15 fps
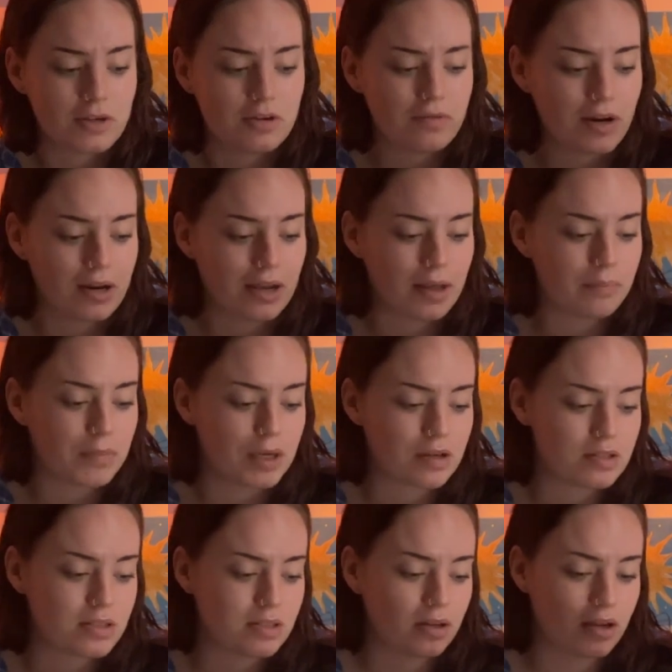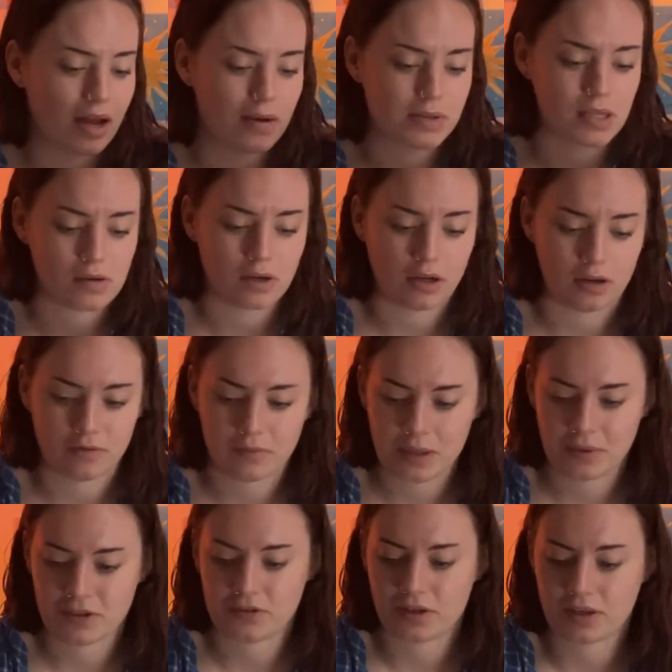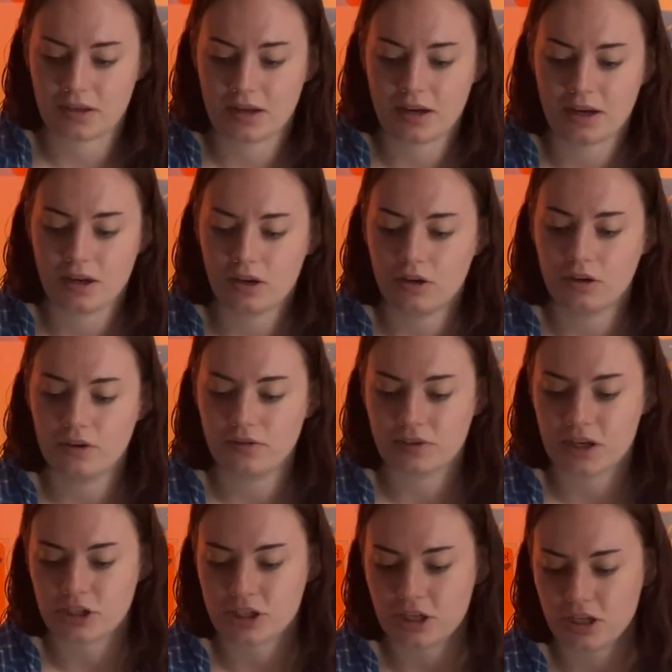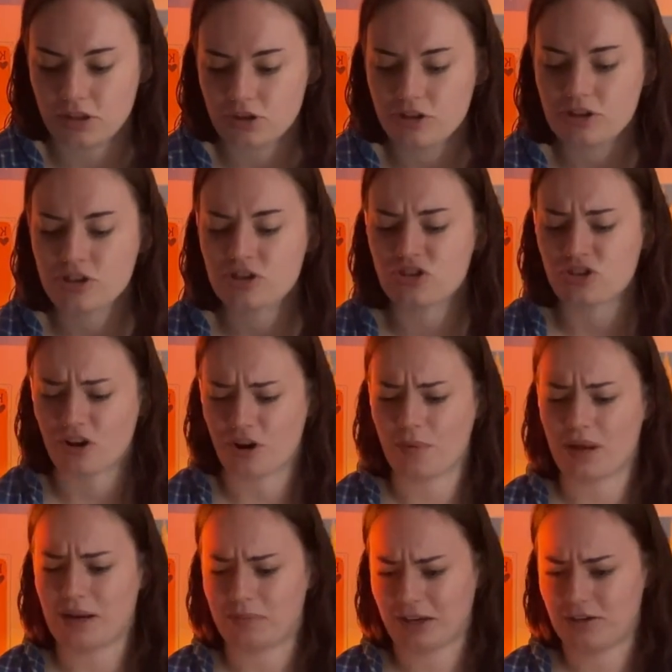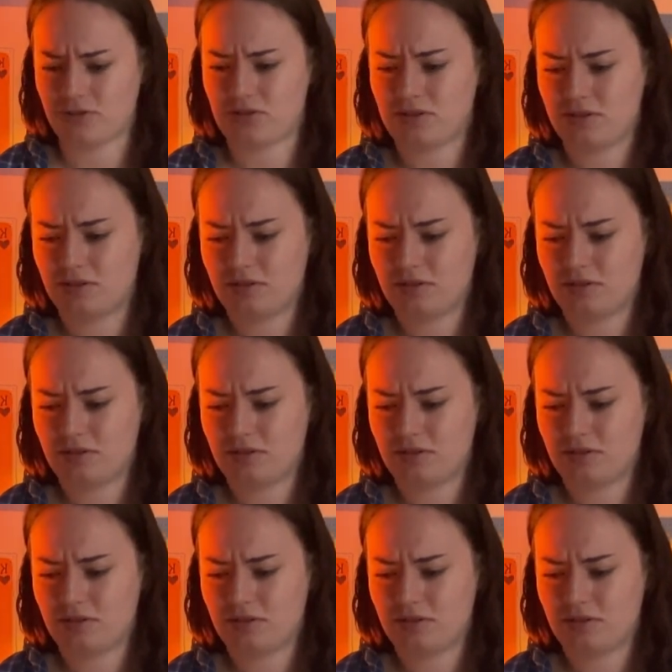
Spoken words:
over again because I absolutely love my best friend. I love that there's so many blues.